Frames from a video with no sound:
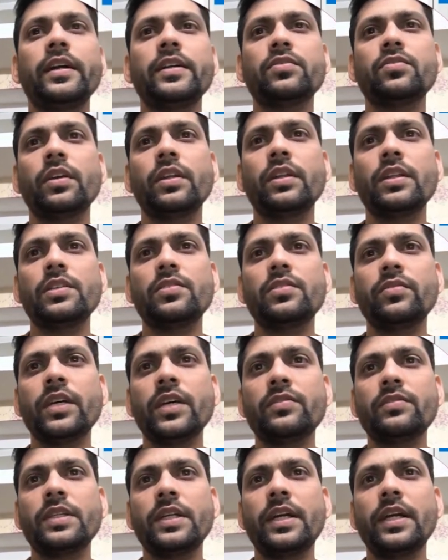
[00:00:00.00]
So in this we have
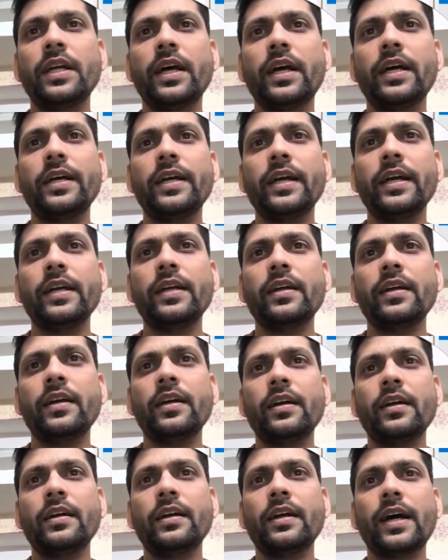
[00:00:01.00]
city ID and
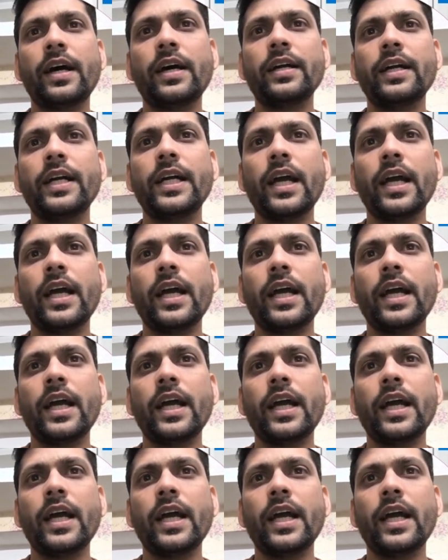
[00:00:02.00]
target